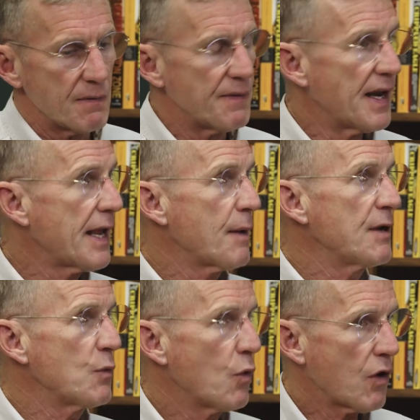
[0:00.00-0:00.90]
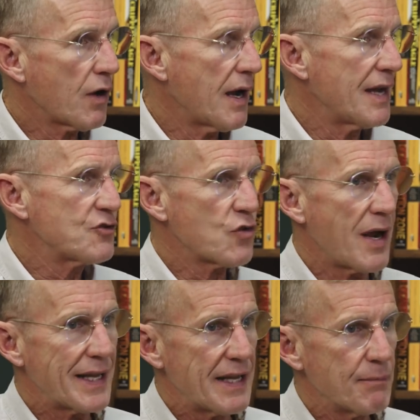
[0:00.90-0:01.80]
Then I come into work, I
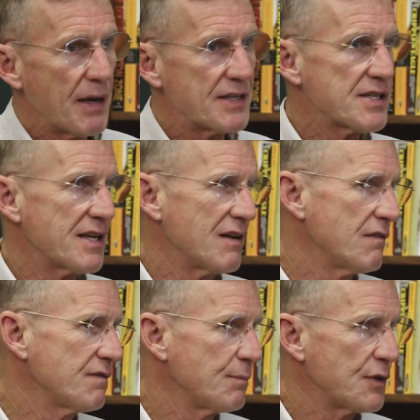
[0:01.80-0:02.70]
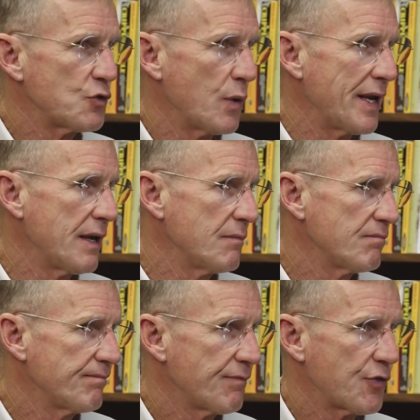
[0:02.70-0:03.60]
try to give myself between
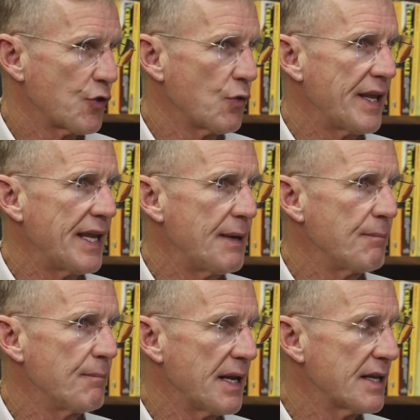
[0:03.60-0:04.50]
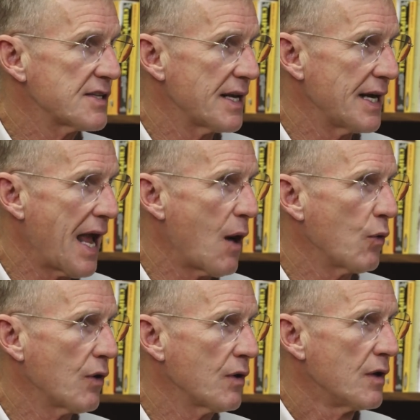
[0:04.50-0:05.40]
thirty minutes and an
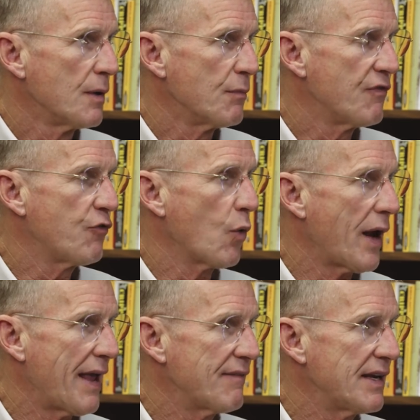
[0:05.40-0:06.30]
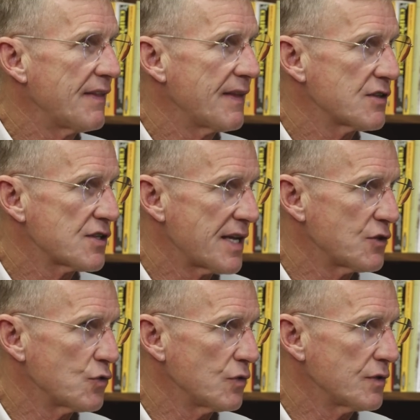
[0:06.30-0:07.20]
hour before I have anything
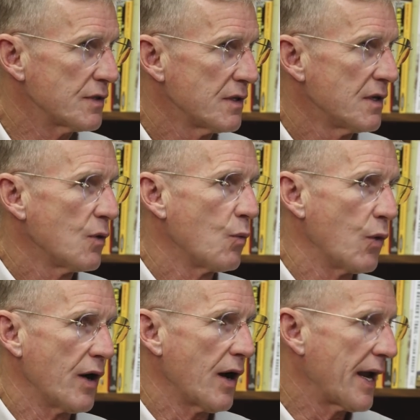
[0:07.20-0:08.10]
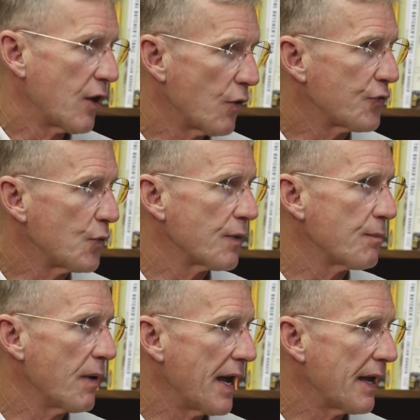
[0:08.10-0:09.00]
scheduled, where I go through
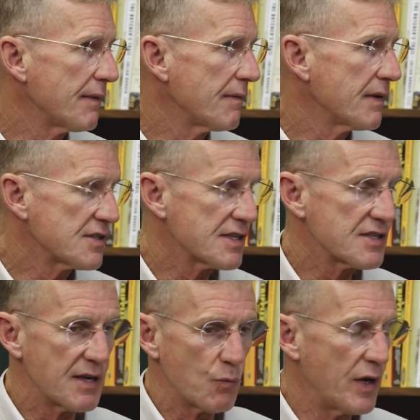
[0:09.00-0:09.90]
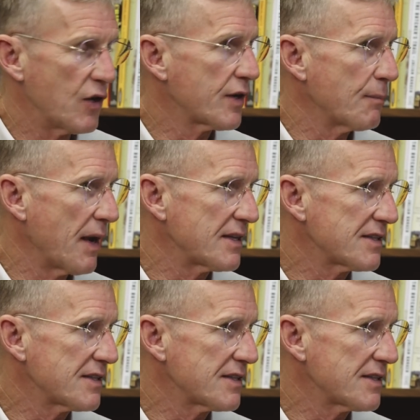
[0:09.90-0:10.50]
with my assistant, we look at my